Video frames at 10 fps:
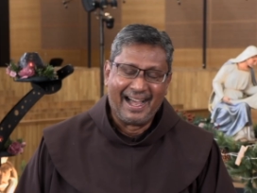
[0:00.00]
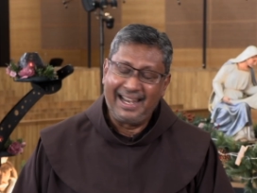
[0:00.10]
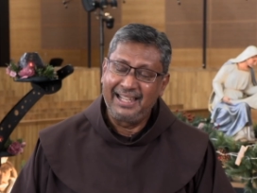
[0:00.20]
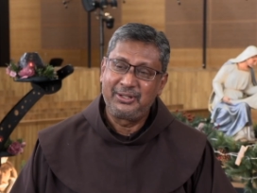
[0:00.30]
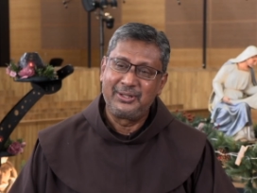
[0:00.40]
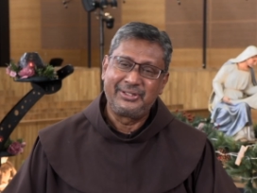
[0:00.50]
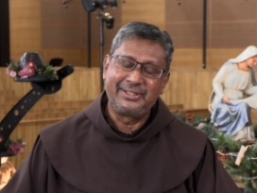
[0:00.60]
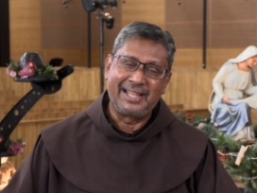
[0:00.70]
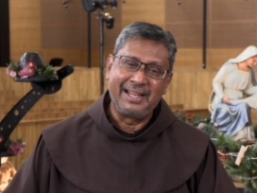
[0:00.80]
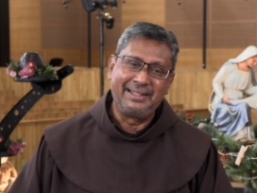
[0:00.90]
I'd like to also
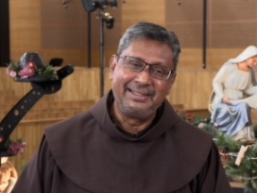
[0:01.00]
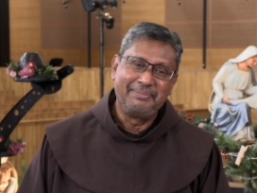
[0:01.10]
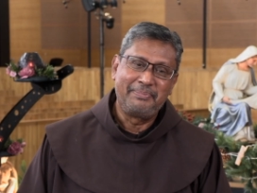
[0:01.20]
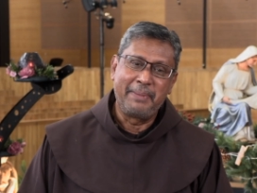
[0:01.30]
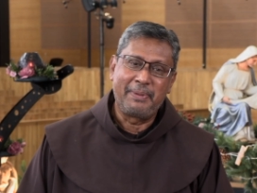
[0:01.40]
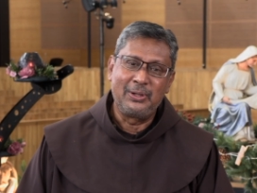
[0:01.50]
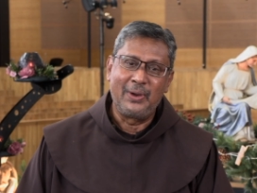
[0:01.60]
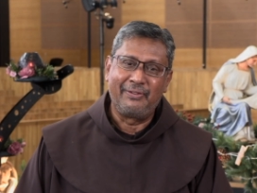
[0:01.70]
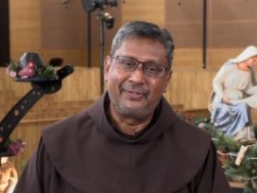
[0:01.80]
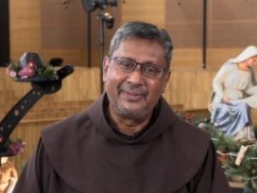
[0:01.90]
thank people who
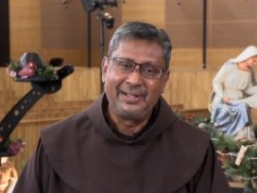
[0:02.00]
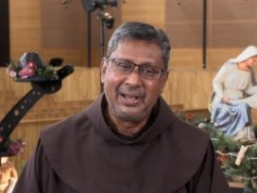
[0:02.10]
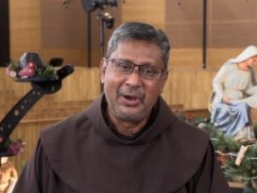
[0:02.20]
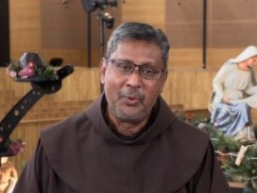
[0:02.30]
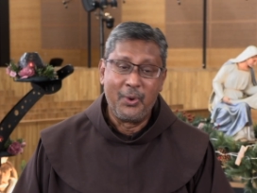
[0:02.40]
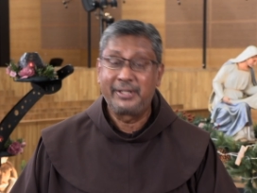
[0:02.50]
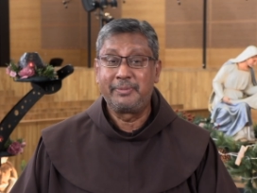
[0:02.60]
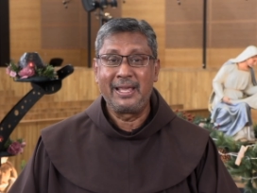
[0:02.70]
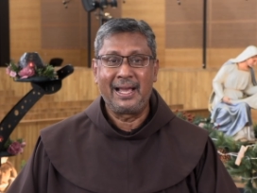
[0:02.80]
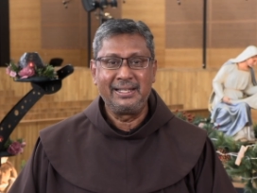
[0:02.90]
have worked
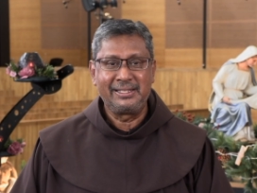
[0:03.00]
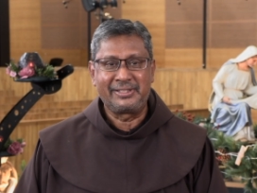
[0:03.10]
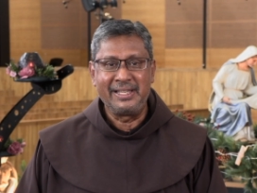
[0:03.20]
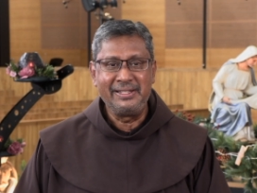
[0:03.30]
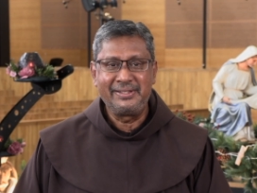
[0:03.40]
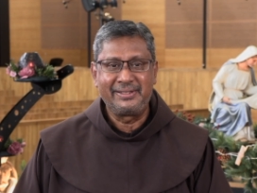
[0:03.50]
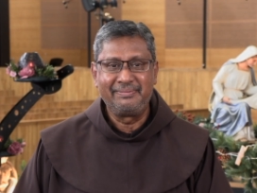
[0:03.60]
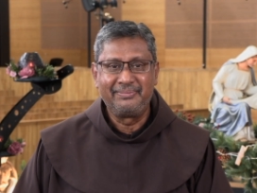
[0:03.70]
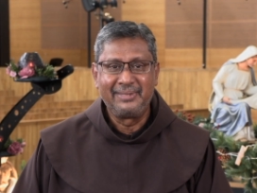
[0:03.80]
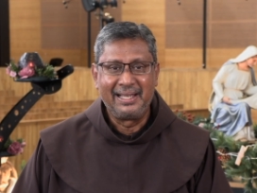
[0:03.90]
behind the scenes.
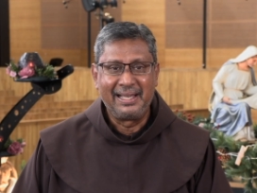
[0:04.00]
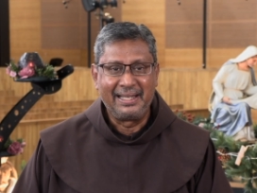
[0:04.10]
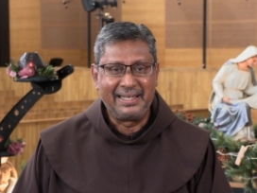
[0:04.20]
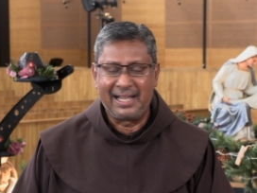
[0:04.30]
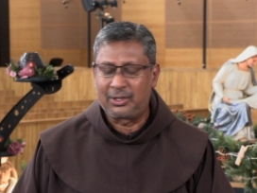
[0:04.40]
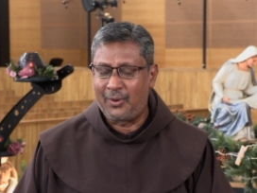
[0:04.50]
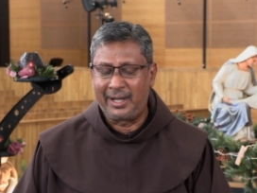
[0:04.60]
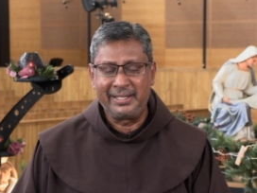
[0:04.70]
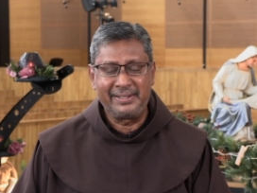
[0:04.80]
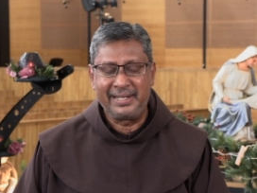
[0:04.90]
They are
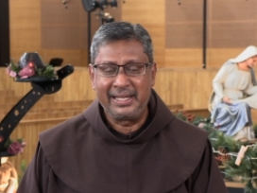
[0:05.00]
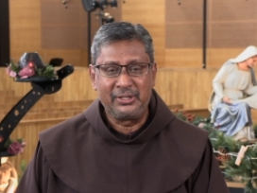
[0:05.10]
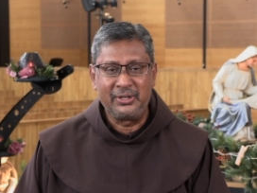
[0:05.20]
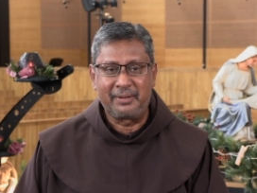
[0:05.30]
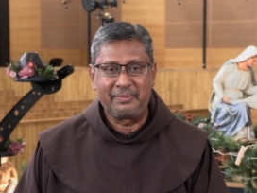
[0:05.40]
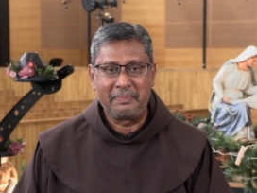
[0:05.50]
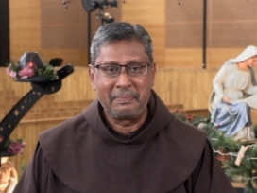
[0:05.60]
quiet, they do not